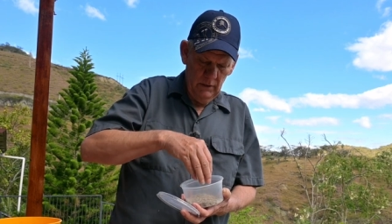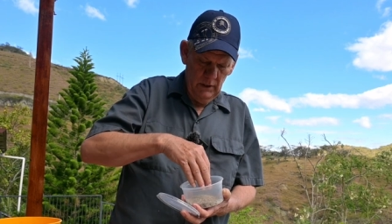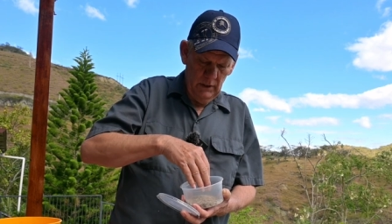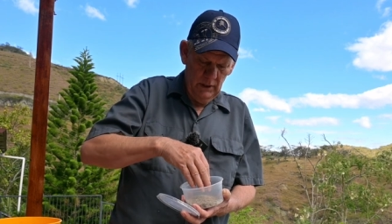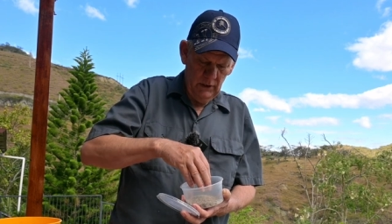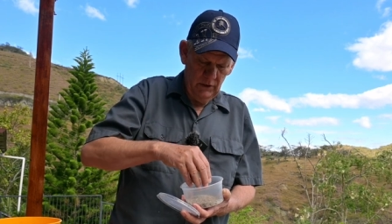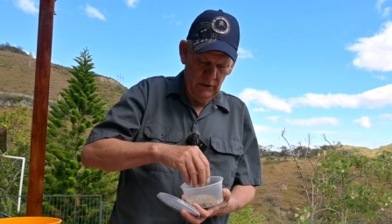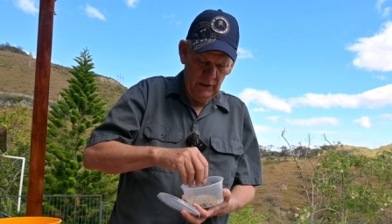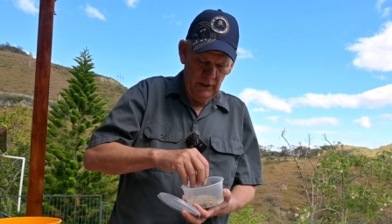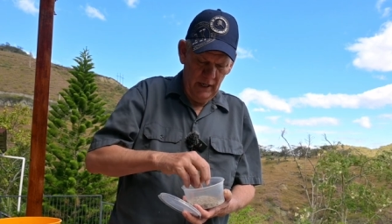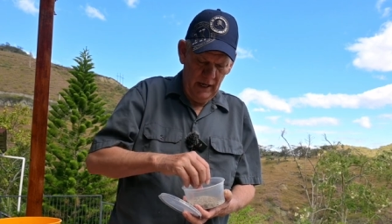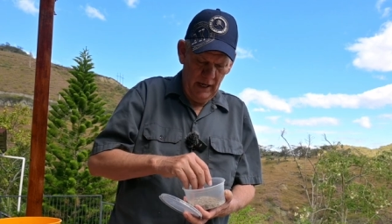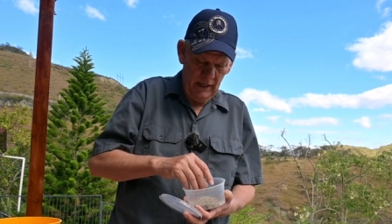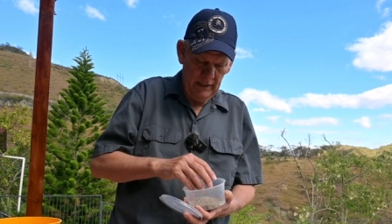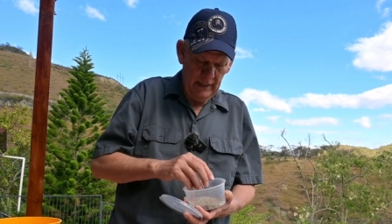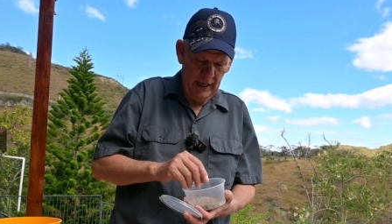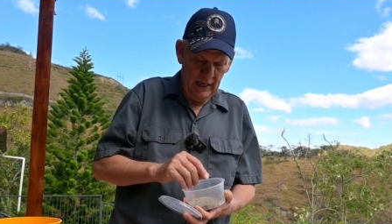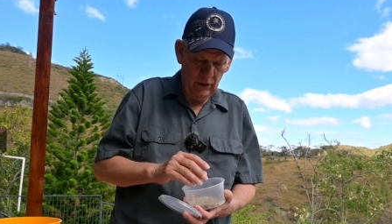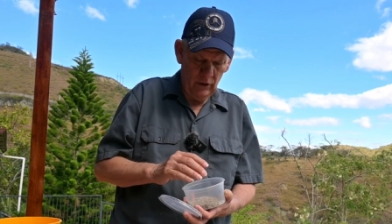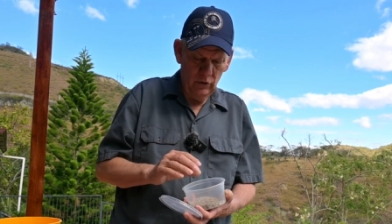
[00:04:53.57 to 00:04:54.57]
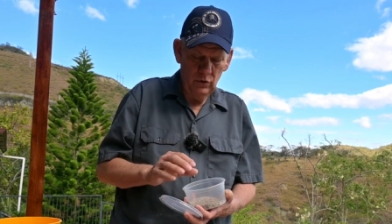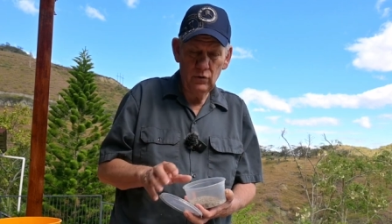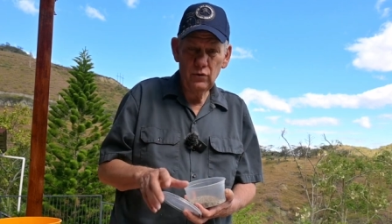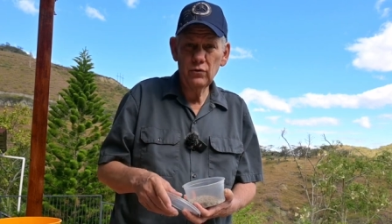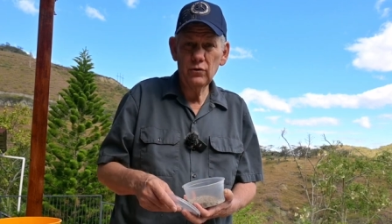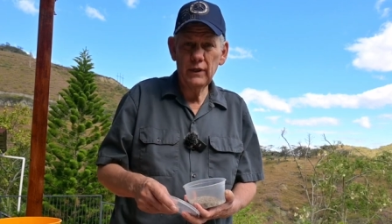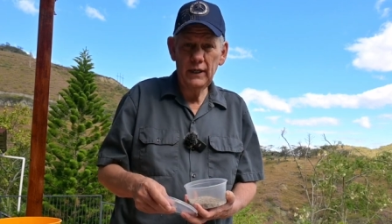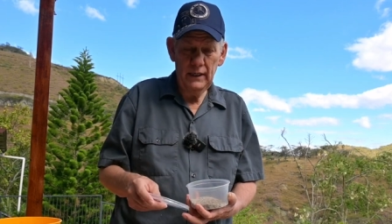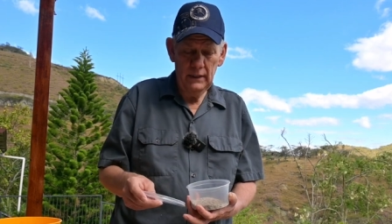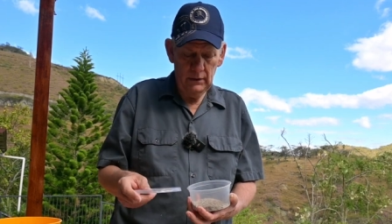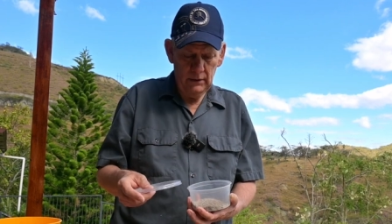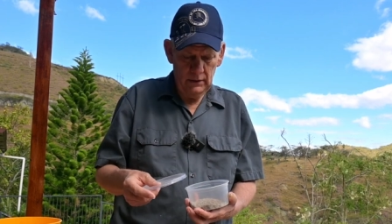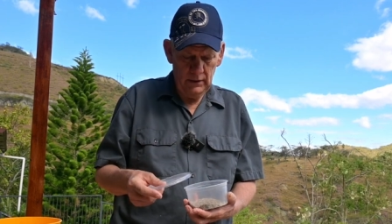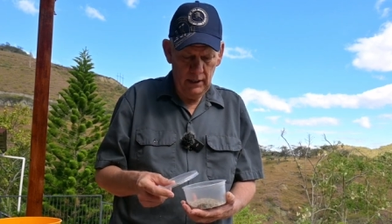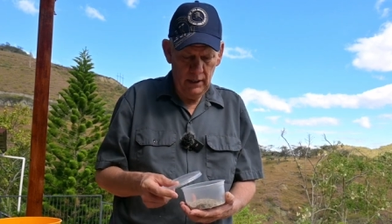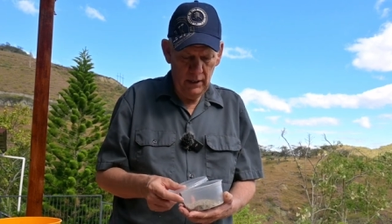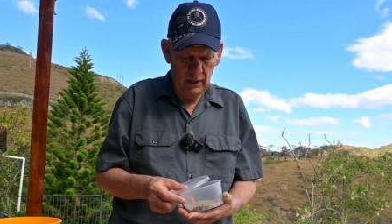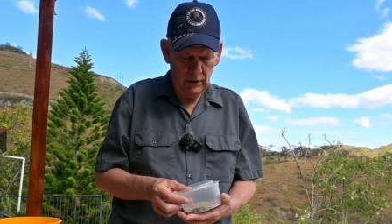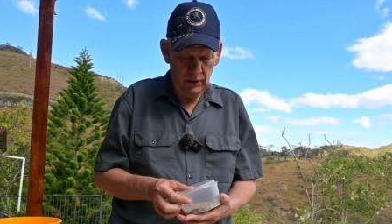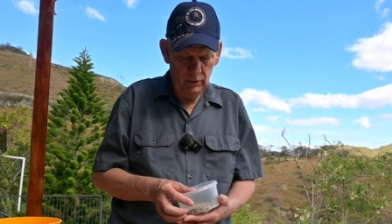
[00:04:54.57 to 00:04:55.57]
It's uh, got great
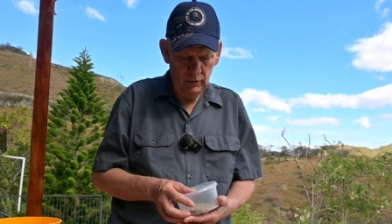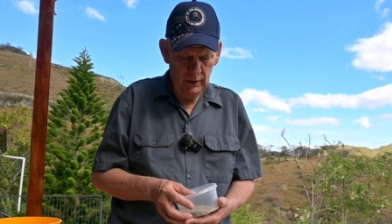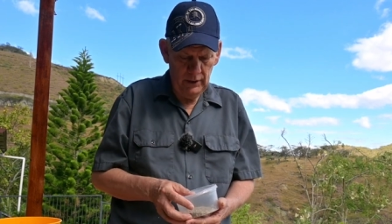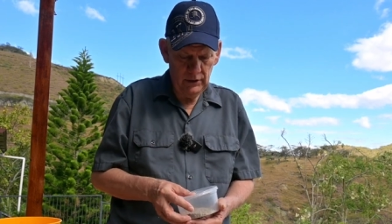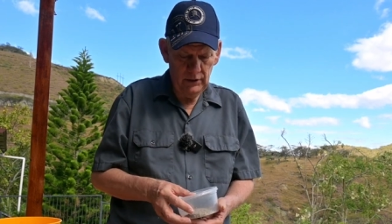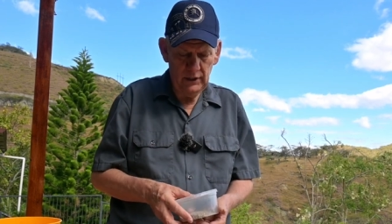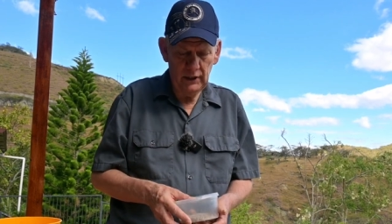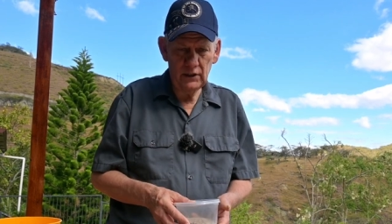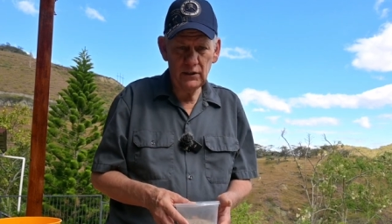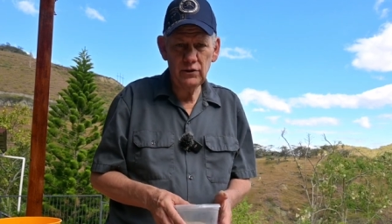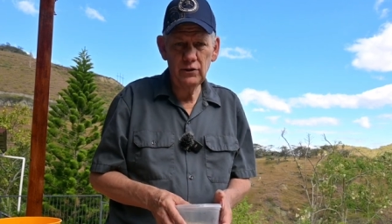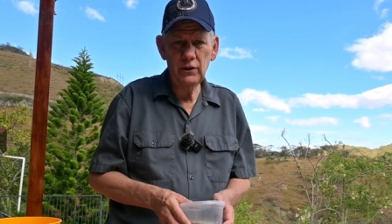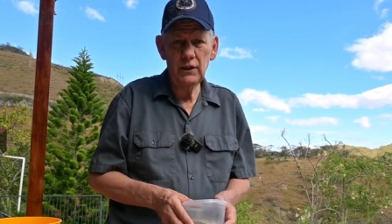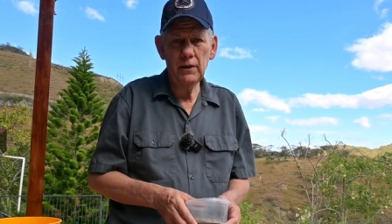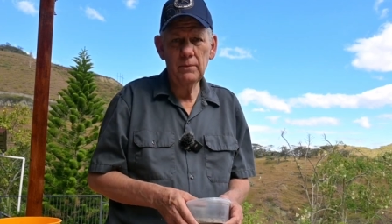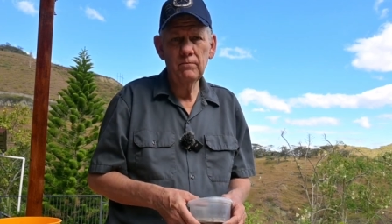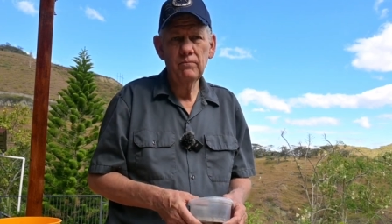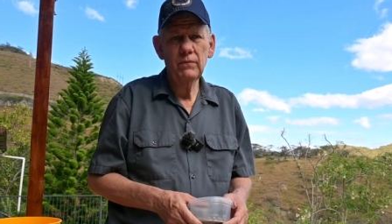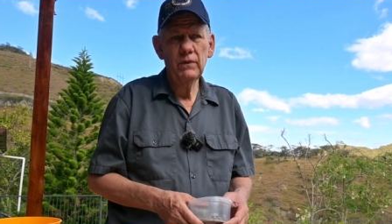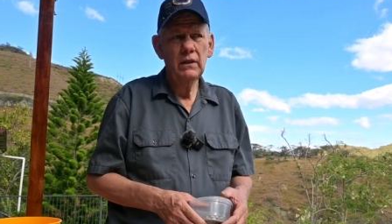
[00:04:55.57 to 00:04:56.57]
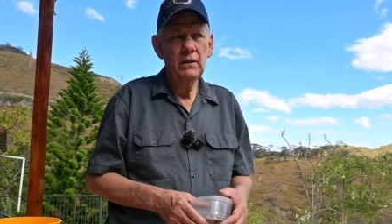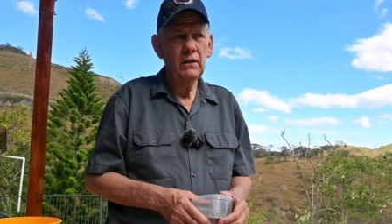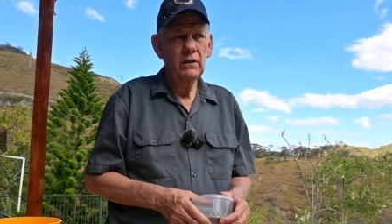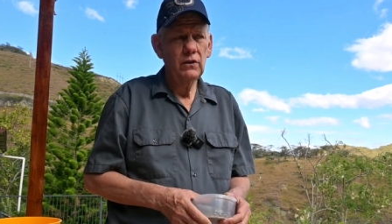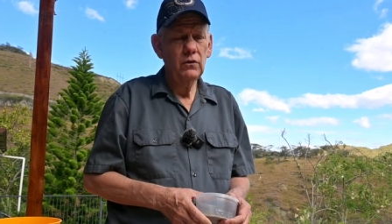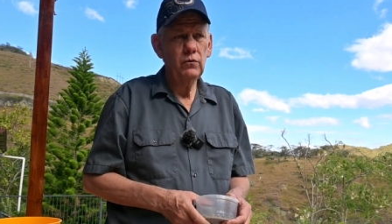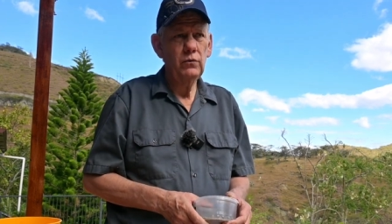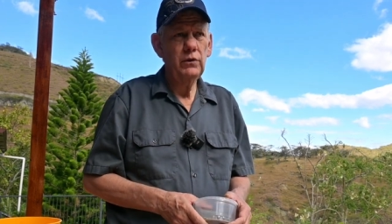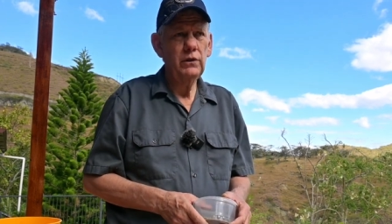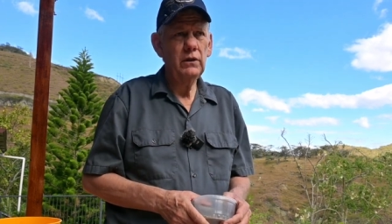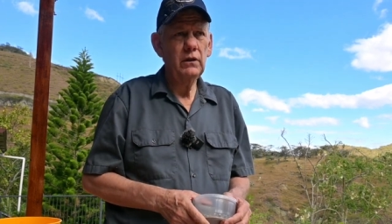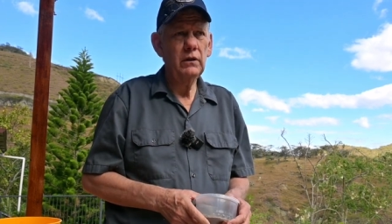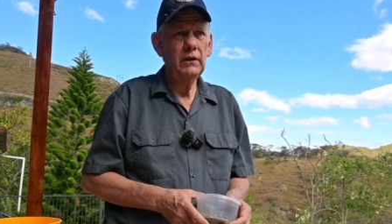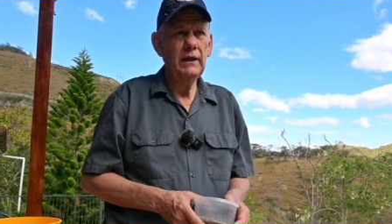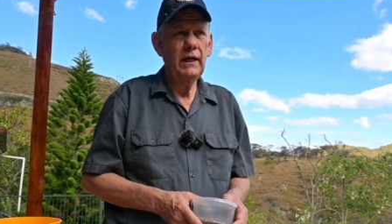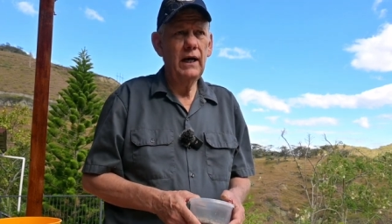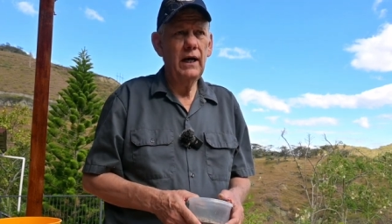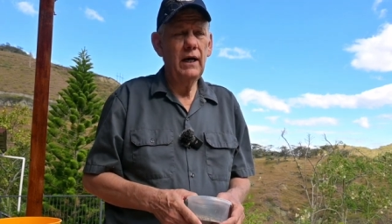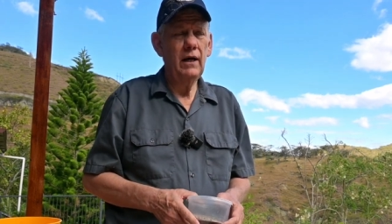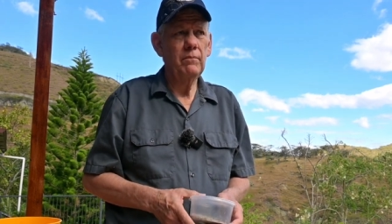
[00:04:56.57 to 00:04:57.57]
characteristics to it,
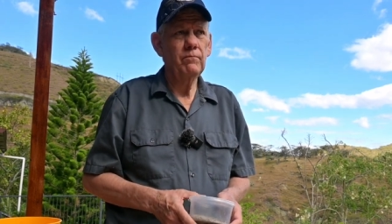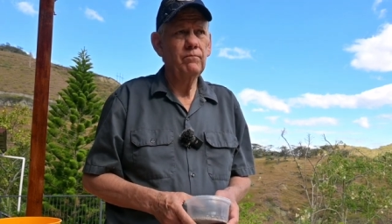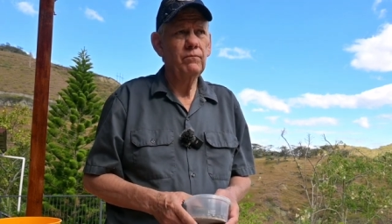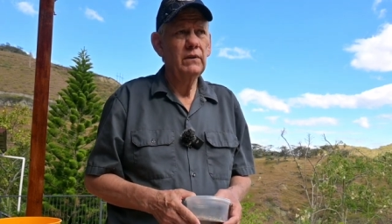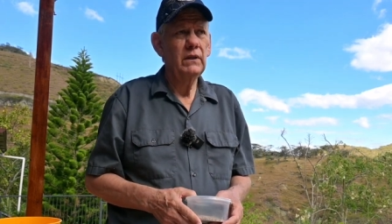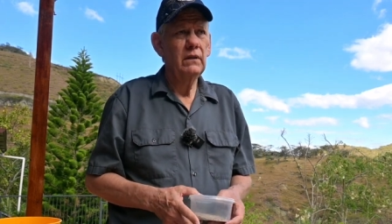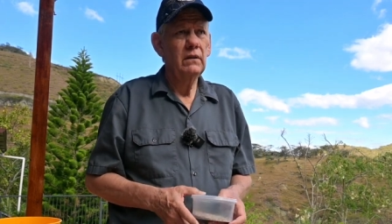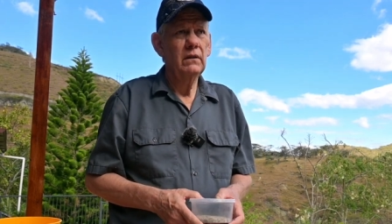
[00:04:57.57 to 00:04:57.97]
real um,